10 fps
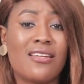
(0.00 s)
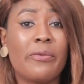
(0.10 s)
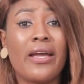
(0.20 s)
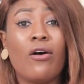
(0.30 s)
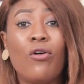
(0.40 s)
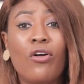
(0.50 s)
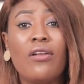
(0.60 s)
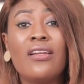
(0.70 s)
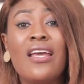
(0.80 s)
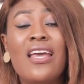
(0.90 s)
They were
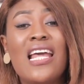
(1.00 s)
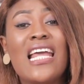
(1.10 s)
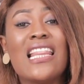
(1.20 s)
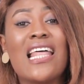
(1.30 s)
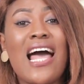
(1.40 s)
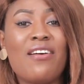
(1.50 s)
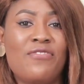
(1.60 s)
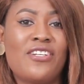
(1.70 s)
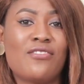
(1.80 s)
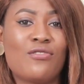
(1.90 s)
all in the
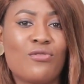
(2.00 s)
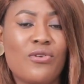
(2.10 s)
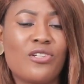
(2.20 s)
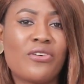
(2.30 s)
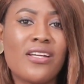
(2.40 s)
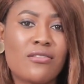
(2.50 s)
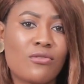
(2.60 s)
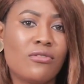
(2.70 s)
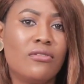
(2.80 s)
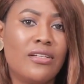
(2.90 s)
African soil, trying to
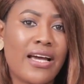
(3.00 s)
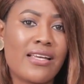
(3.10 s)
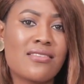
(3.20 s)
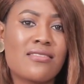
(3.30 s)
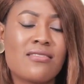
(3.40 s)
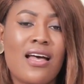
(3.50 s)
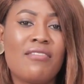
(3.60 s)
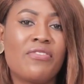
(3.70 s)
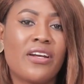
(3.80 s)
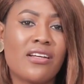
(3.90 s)
colonize
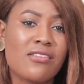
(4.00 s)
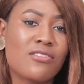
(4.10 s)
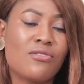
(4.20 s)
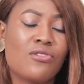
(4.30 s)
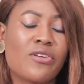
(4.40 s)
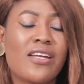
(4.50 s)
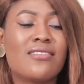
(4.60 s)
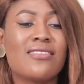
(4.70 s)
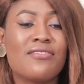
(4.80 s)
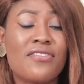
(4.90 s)
Africans, you know, trying
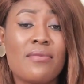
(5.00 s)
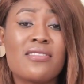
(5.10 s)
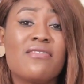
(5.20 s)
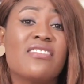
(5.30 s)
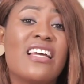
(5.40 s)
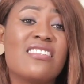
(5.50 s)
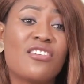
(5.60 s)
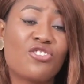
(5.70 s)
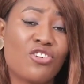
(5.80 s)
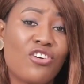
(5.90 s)
to give them
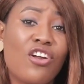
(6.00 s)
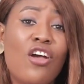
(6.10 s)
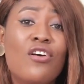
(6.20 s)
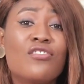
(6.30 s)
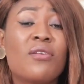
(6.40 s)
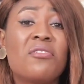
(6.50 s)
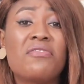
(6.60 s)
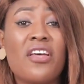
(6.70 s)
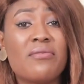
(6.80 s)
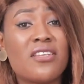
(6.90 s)
civilization. Some
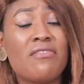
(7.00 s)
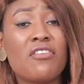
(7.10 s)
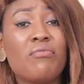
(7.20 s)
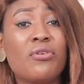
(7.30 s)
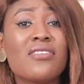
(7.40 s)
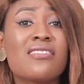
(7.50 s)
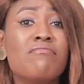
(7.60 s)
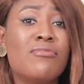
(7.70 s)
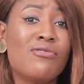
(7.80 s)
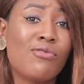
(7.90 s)
of them said they brought
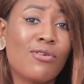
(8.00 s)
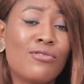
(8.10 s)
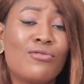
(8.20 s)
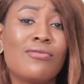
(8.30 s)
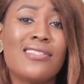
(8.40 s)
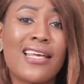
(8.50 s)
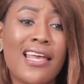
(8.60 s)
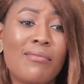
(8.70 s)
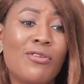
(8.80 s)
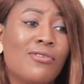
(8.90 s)
mirror to
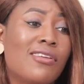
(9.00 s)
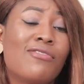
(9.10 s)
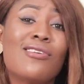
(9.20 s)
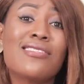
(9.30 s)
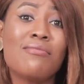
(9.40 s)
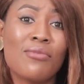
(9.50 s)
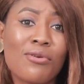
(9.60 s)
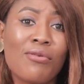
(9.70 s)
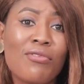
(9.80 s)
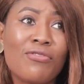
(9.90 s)
them, you know, they've not seen
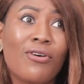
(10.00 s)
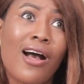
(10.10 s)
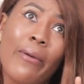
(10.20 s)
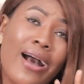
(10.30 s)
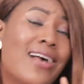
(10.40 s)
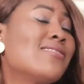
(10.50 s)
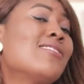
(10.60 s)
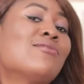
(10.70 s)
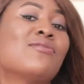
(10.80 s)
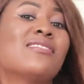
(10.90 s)
mirror before. Our
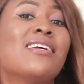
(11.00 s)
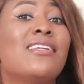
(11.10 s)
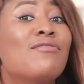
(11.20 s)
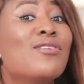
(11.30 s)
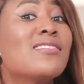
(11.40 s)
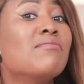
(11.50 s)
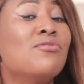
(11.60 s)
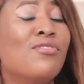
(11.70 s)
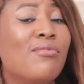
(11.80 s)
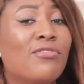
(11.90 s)
ancestors then, they've not seen
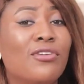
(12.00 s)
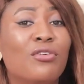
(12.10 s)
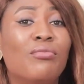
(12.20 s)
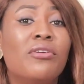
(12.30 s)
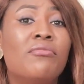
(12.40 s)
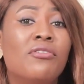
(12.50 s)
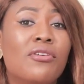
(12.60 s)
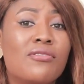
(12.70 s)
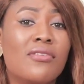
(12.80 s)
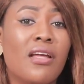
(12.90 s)
mirror before. They'll bring
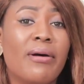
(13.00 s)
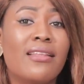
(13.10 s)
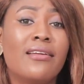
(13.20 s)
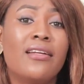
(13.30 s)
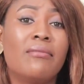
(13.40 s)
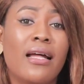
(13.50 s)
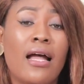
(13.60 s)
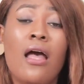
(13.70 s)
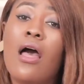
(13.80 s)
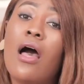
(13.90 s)
mirror to them and tell them
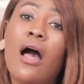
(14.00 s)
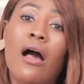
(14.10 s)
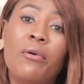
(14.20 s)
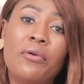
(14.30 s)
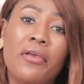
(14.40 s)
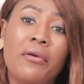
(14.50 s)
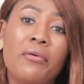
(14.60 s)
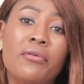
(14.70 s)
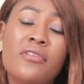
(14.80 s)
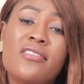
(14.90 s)
that, ah, okay,
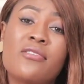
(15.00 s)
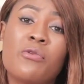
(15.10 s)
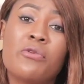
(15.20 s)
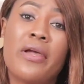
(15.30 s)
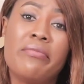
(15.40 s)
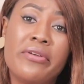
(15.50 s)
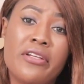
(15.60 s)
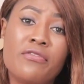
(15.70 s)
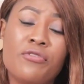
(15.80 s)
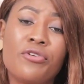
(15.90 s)
oh, this is what we're
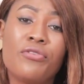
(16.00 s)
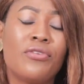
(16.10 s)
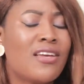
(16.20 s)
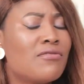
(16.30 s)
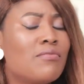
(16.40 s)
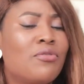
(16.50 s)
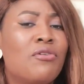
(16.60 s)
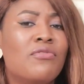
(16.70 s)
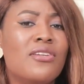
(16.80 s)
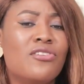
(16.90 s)
bringing for you. They even
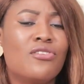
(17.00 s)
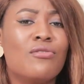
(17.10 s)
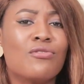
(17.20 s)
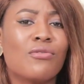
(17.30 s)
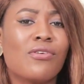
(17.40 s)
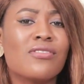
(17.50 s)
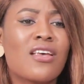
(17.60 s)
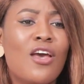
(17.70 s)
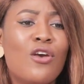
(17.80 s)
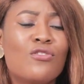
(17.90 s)
brought religion to us.
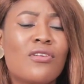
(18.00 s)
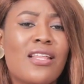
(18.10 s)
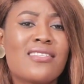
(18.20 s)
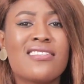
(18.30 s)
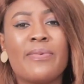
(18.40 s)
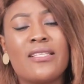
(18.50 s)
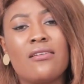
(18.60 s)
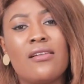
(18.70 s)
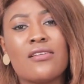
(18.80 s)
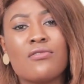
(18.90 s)
So there's this
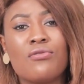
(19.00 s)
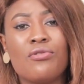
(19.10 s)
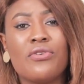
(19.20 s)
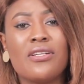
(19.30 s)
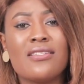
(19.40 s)
particular story.